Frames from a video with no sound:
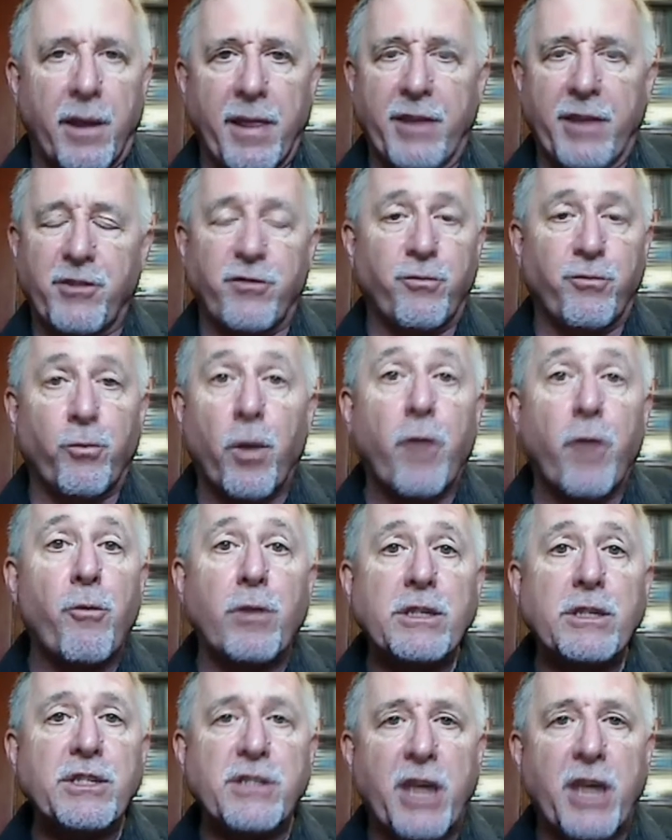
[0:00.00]
and this is one of the
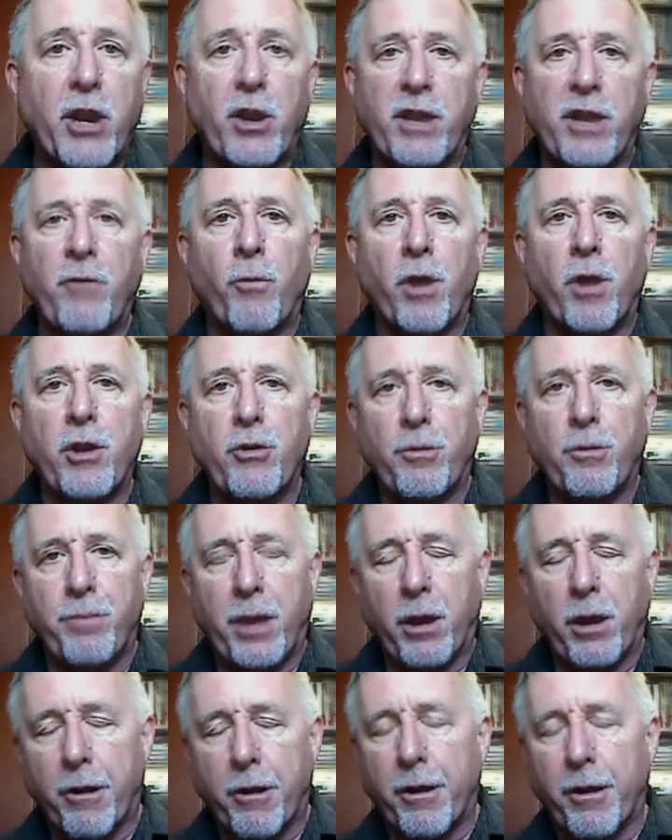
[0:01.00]
reasons I didn't want to do
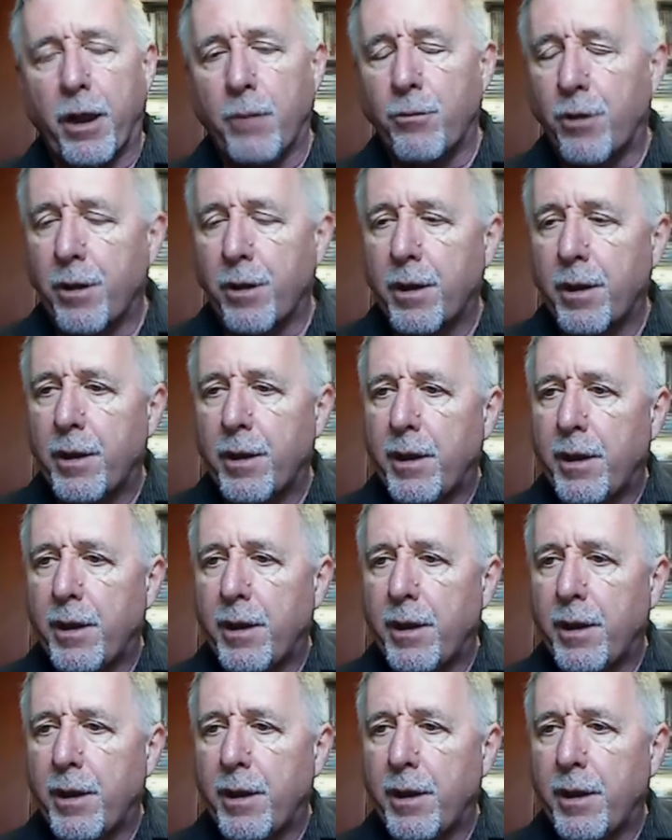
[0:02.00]
PR anymore.